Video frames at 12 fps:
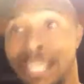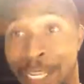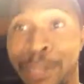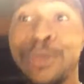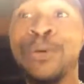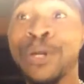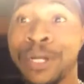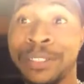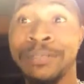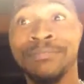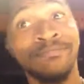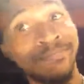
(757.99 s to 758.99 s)
and new earth.
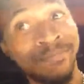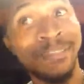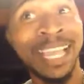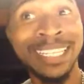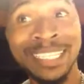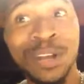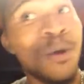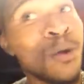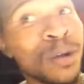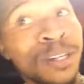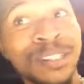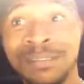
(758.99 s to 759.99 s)
That's the
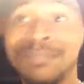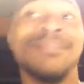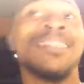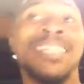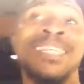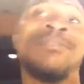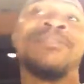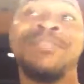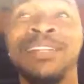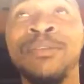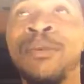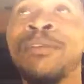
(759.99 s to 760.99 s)
order in
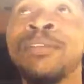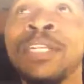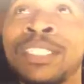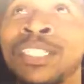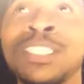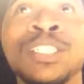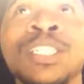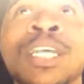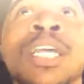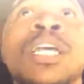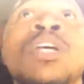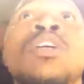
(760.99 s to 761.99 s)
Revelations.
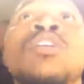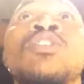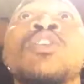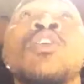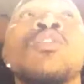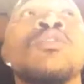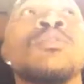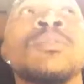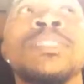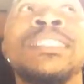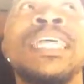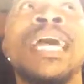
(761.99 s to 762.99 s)
So
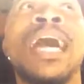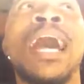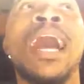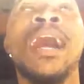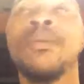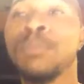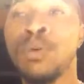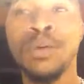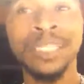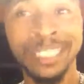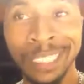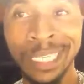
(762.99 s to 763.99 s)
I'm
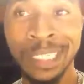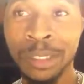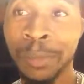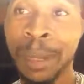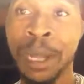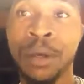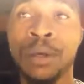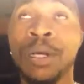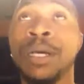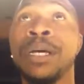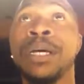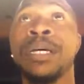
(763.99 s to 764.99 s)
going to teach about
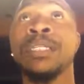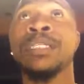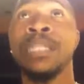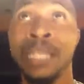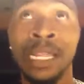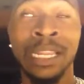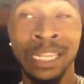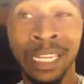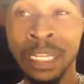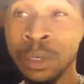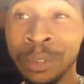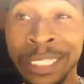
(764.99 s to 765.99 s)

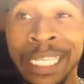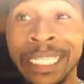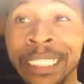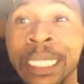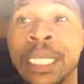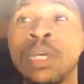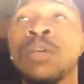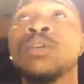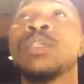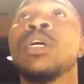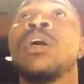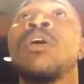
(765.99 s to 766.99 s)
little
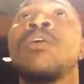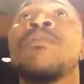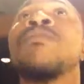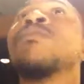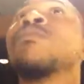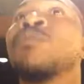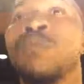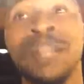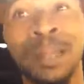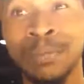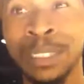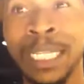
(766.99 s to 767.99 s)
details of
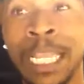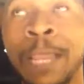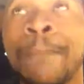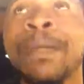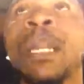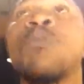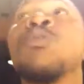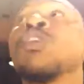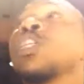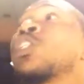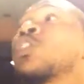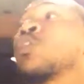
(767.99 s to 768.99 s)
what I'm saying, but I
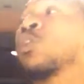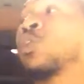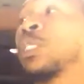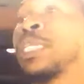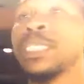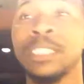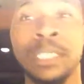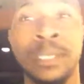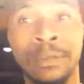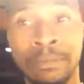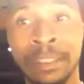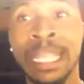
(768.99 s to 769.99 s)
want to show you this
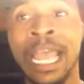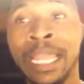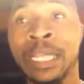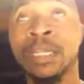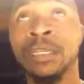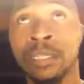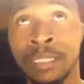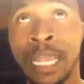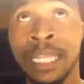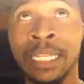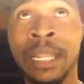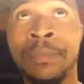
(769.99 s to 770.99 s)

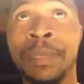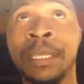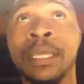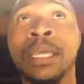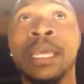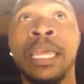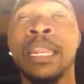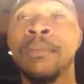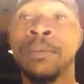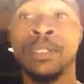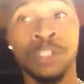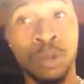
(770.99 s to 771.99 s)
dynamic, and
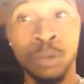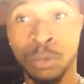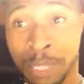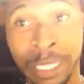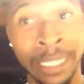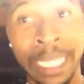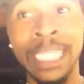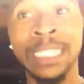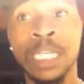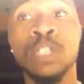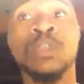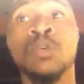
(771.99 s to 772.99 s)
I'm going to show in
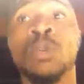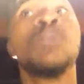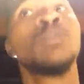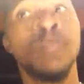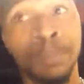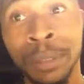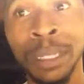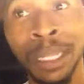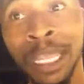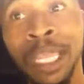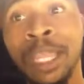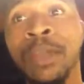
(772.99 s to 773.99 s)
detail so you can
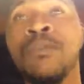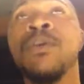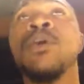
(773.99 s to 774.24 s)
believe